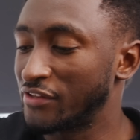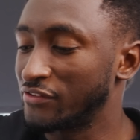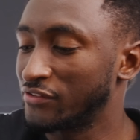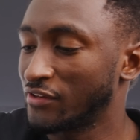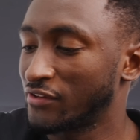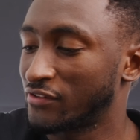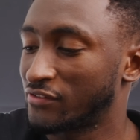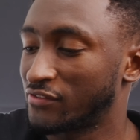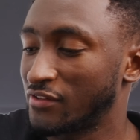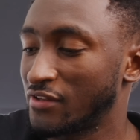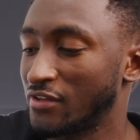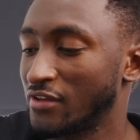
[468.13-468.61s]

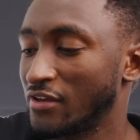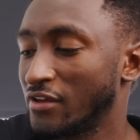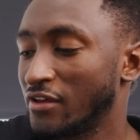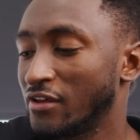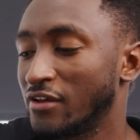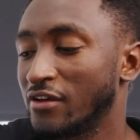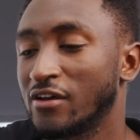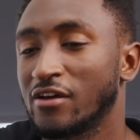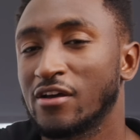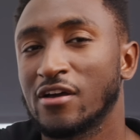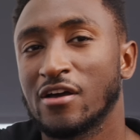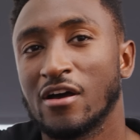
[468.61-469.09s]
easy to see
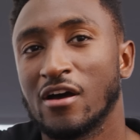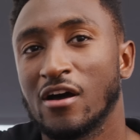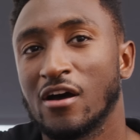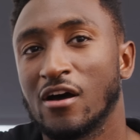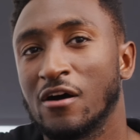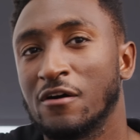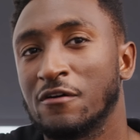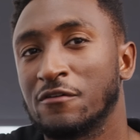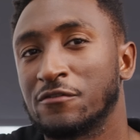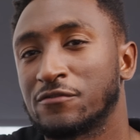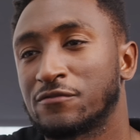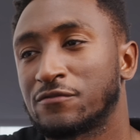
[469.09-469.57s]
a,
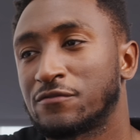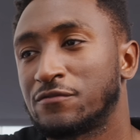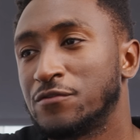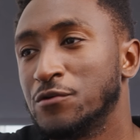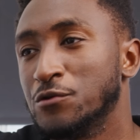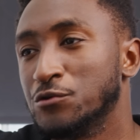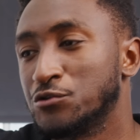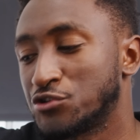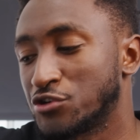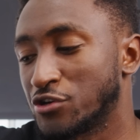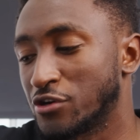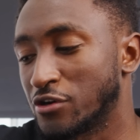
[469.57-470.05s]
a
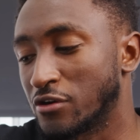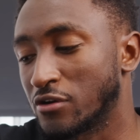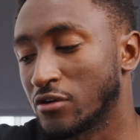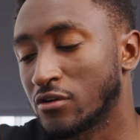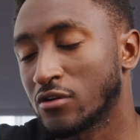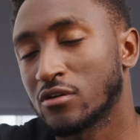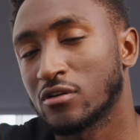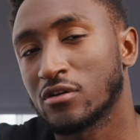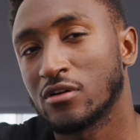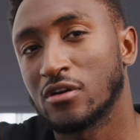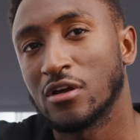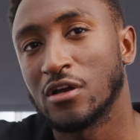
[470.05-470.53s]
future
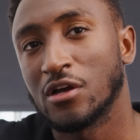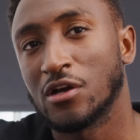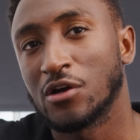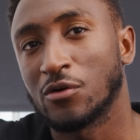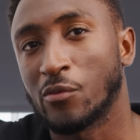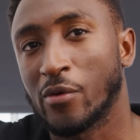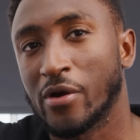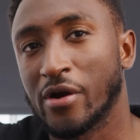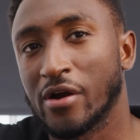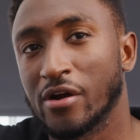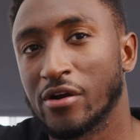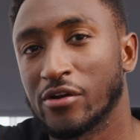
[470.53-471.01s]

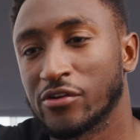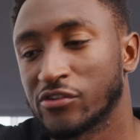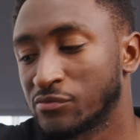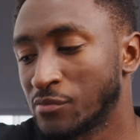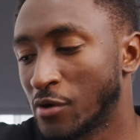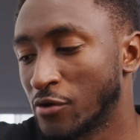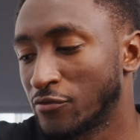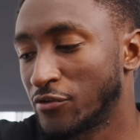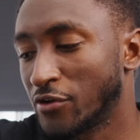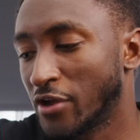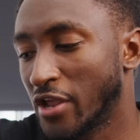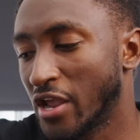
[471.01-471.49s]
where
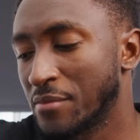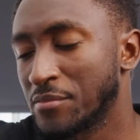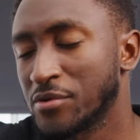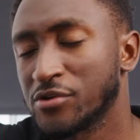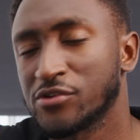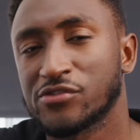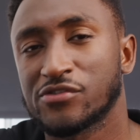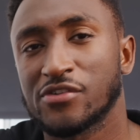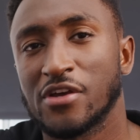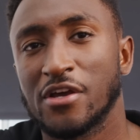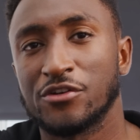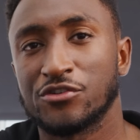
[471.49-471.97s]
smartphone
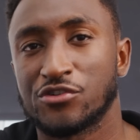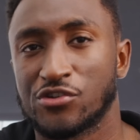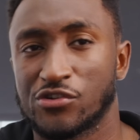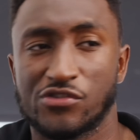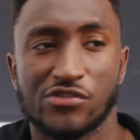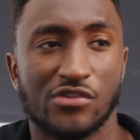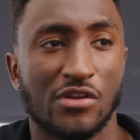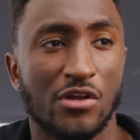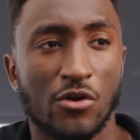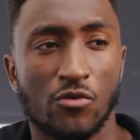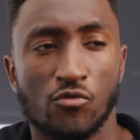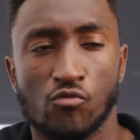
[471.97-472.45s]
cameras
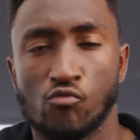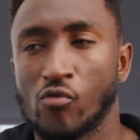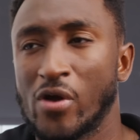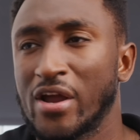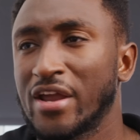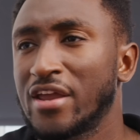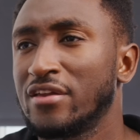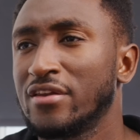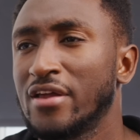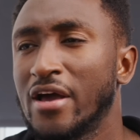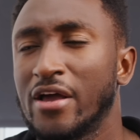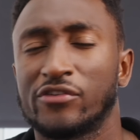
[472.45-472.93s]
just
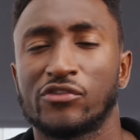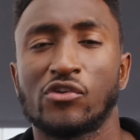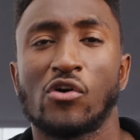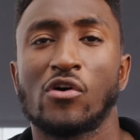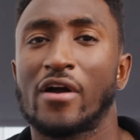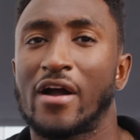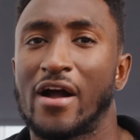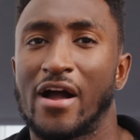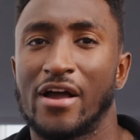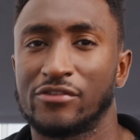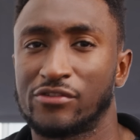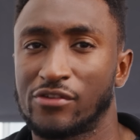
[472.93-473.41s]
recognize
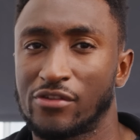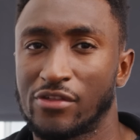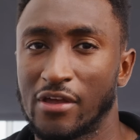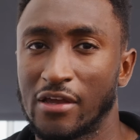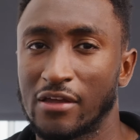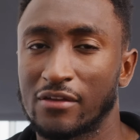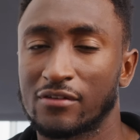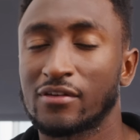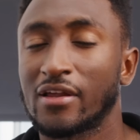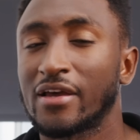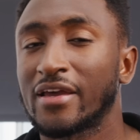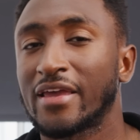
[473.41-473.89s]
all kinds of
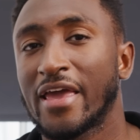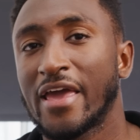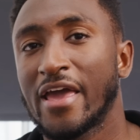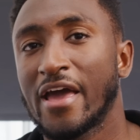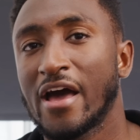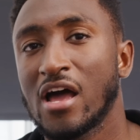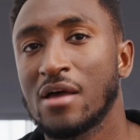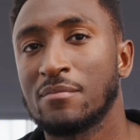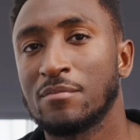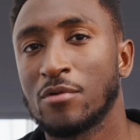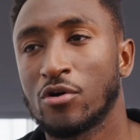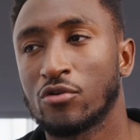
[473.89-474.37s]
things. Like
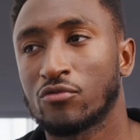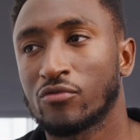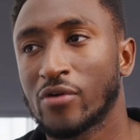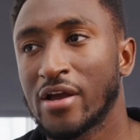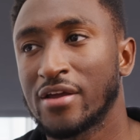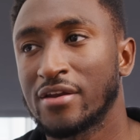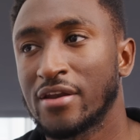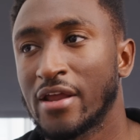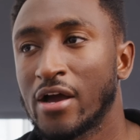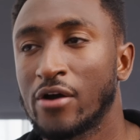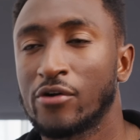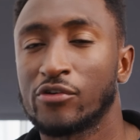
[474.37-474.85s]
AI mode
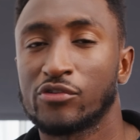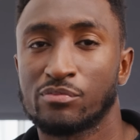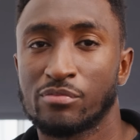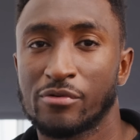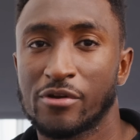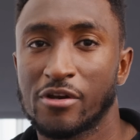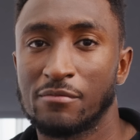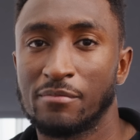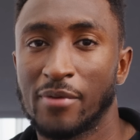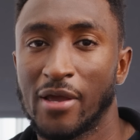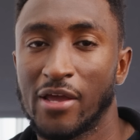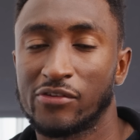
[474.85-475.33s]
right now is
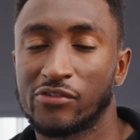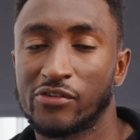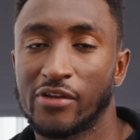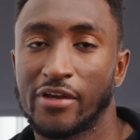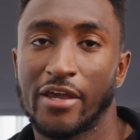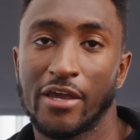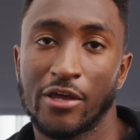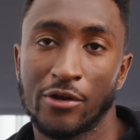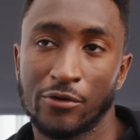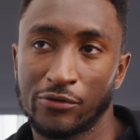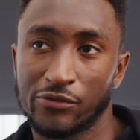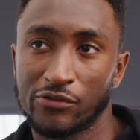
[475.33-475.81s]
pretty
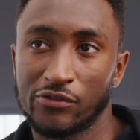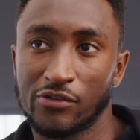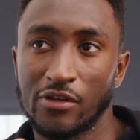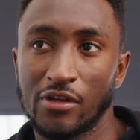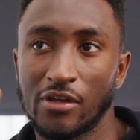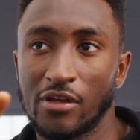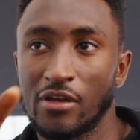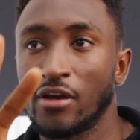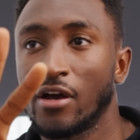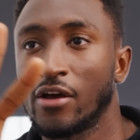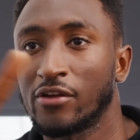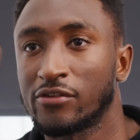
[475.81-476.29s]
basic. It'll
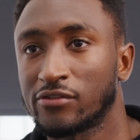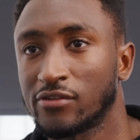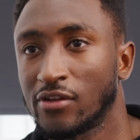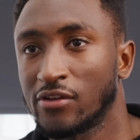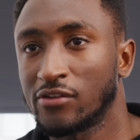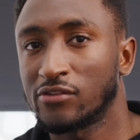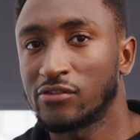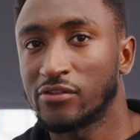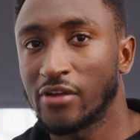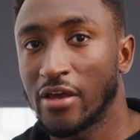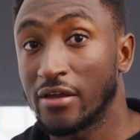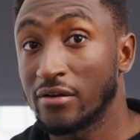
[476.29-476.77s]
see a
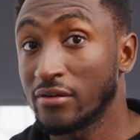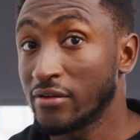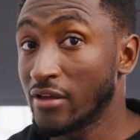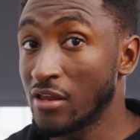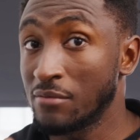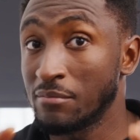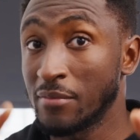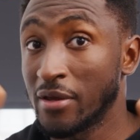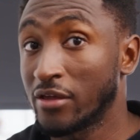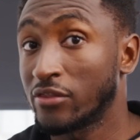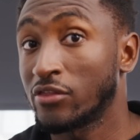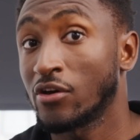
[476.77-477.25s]
sunset
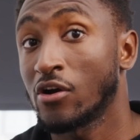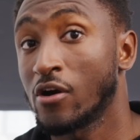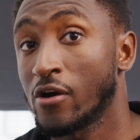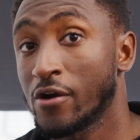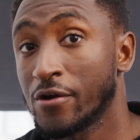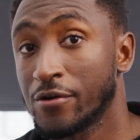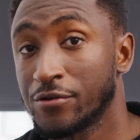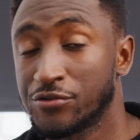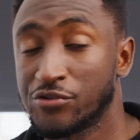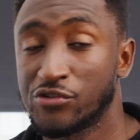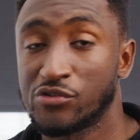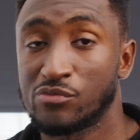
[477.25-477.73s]
and make the
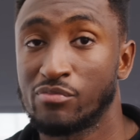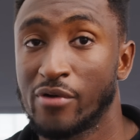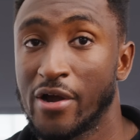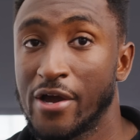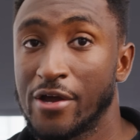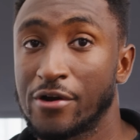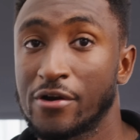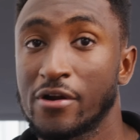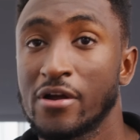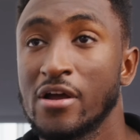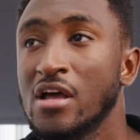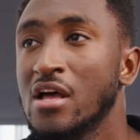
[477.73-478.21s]
oranges
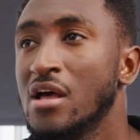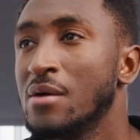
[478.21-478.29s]
brighter.